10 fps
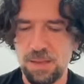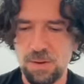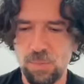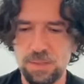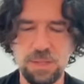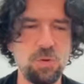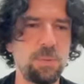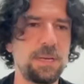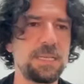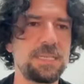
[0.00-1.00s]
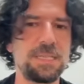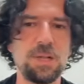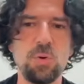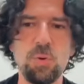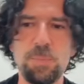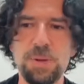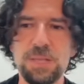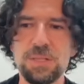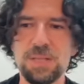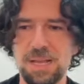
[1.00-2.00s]
When the human is in the loop,
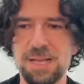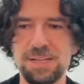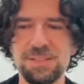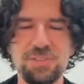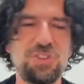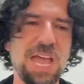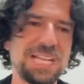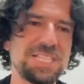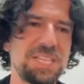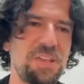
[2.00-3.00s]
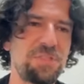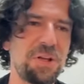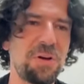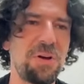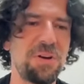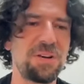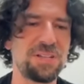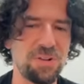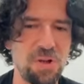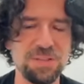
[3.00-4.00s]
it checks if the
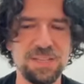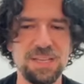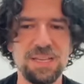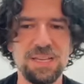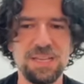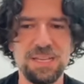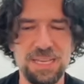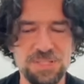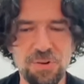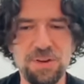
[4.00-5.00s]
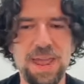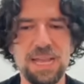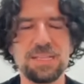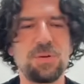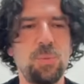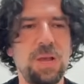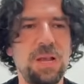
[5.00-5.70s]
code is correct, will